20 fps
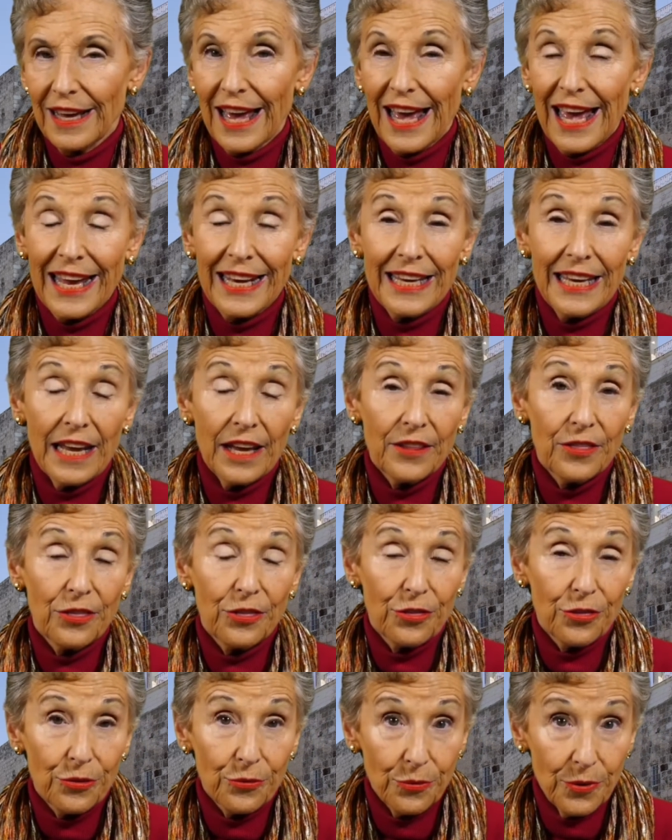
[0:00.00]
and yet
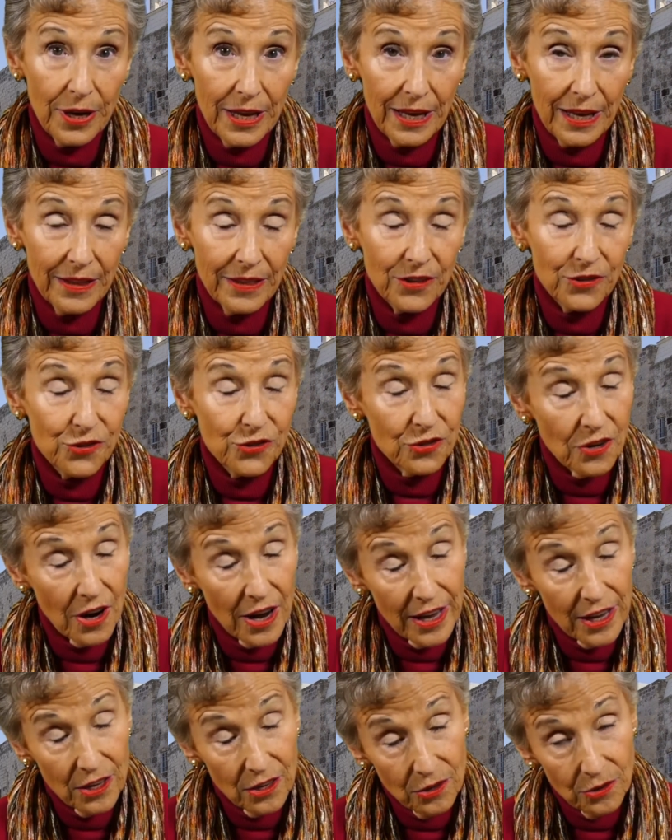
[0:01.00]
three, the
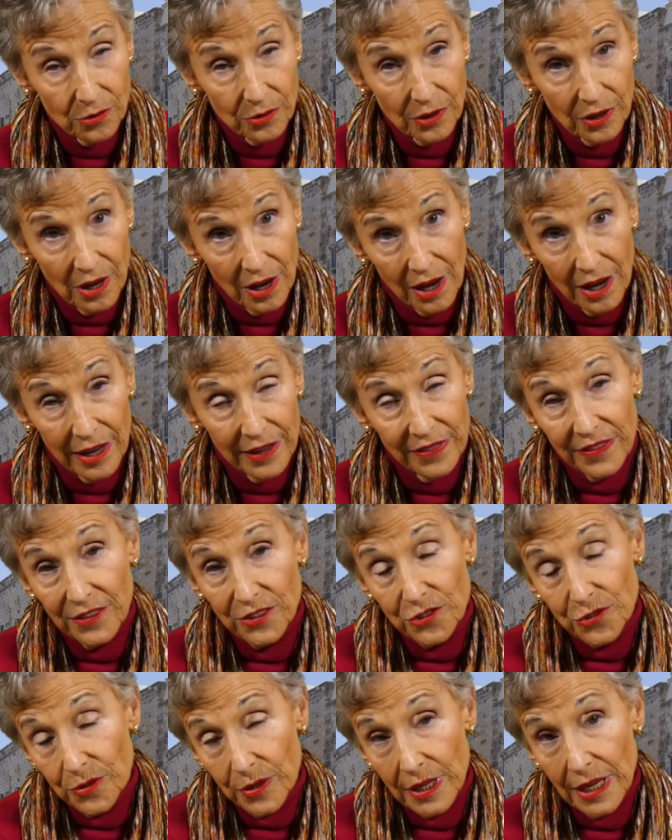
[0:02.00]
triune God, the
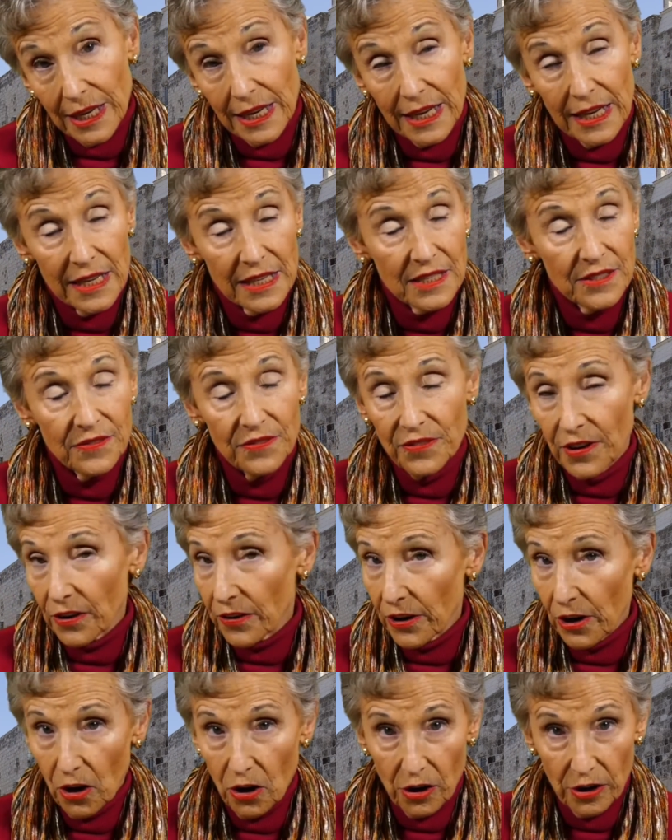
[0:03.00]
Trinity, is
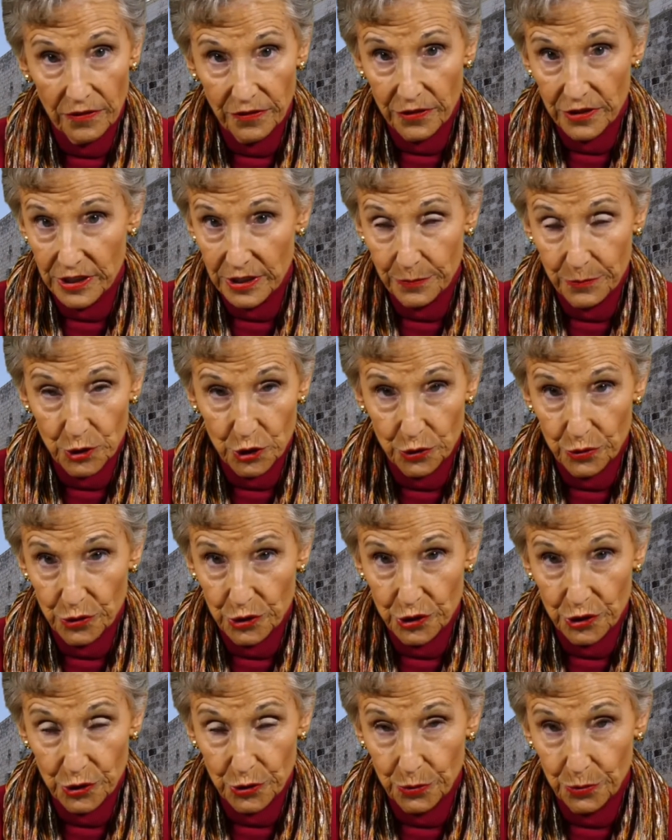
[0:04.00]
very hard for some
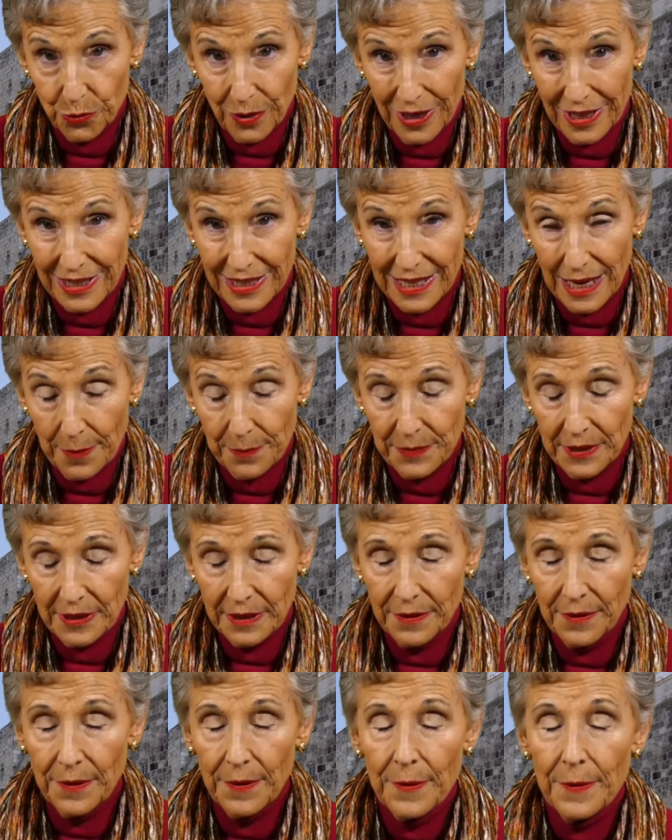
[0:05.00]
Jews to accept.
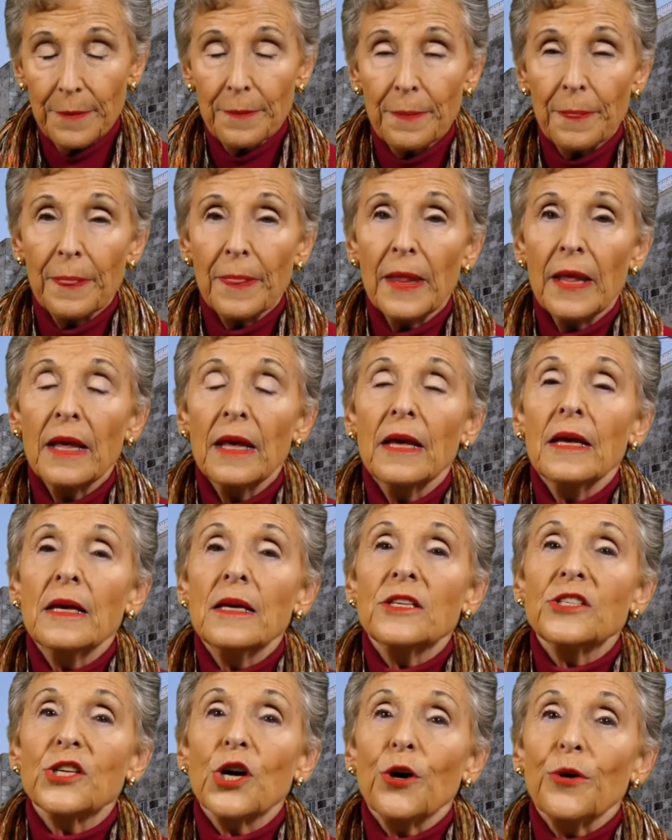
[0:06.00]

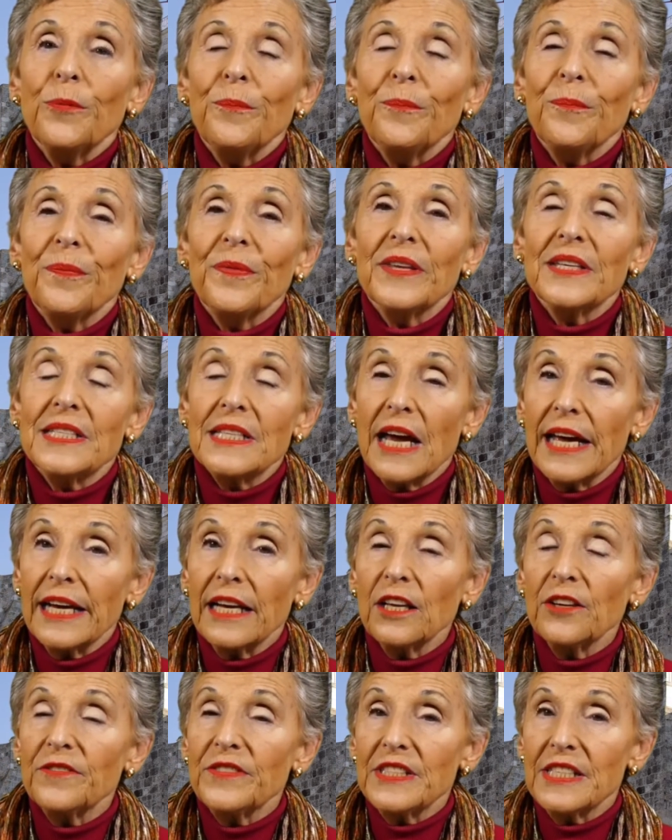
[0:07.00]
So, the
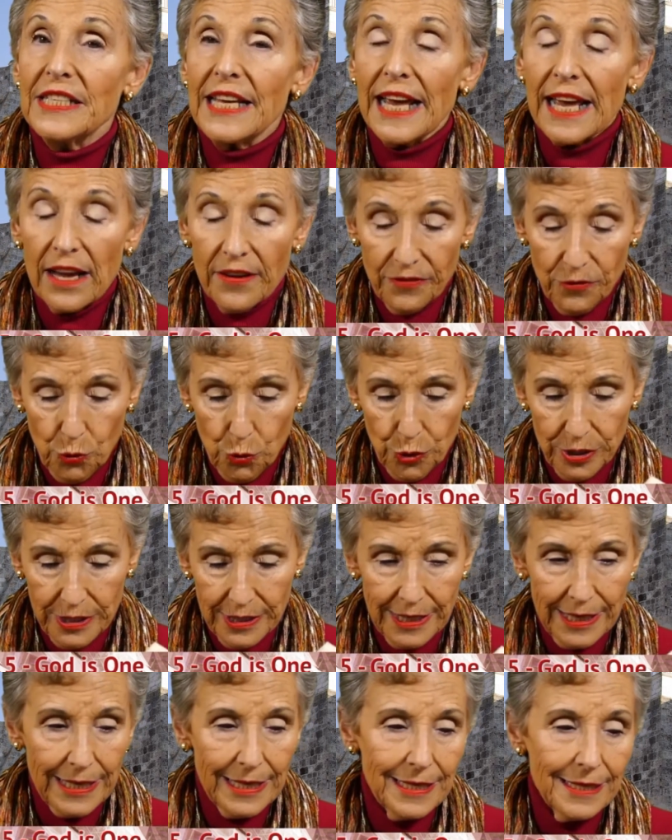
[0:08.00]
title of today, of
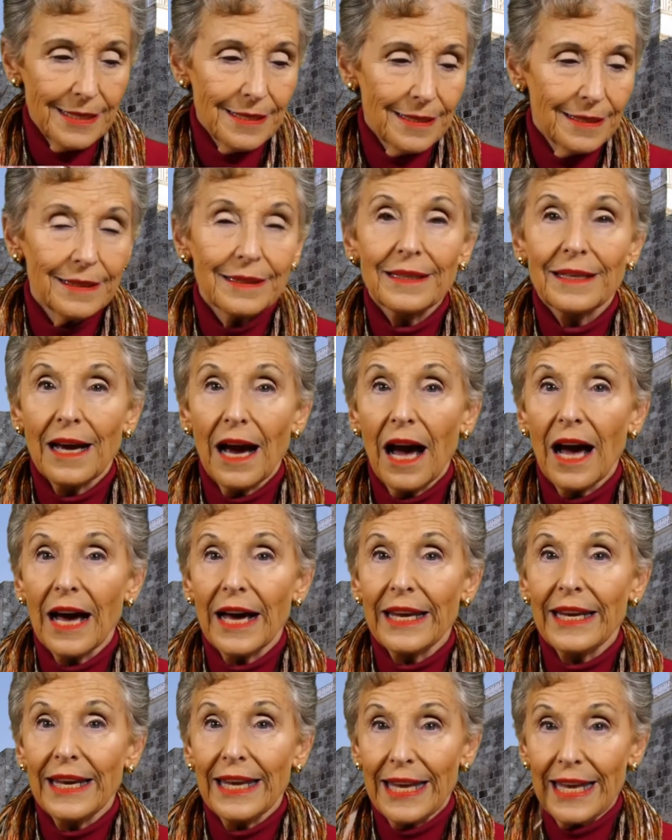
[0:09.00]
course, is
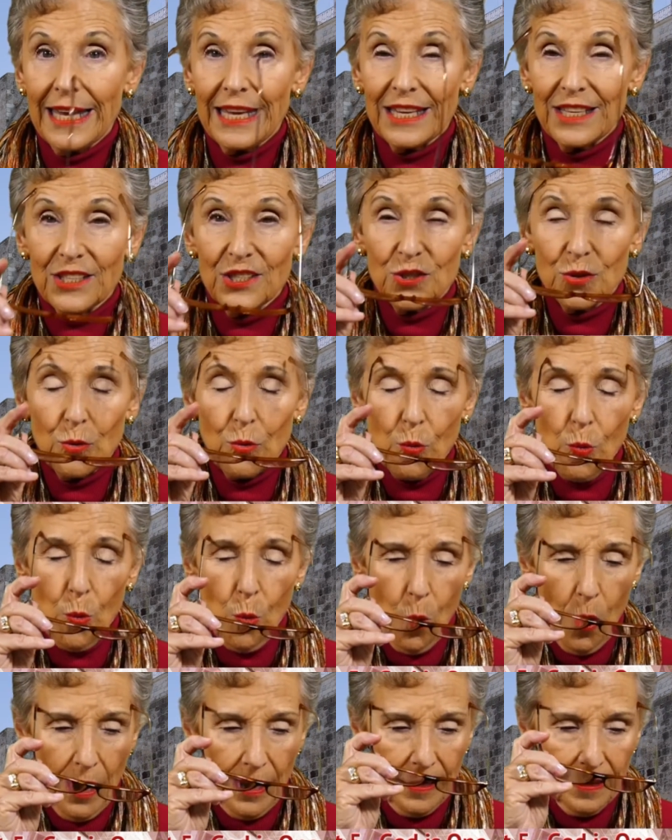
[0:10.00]
God is
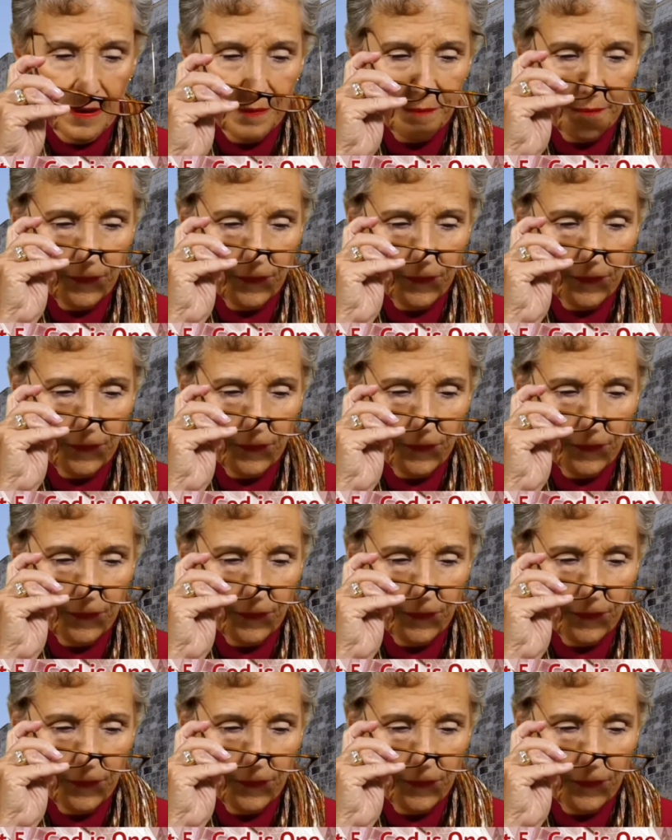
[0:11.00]
One.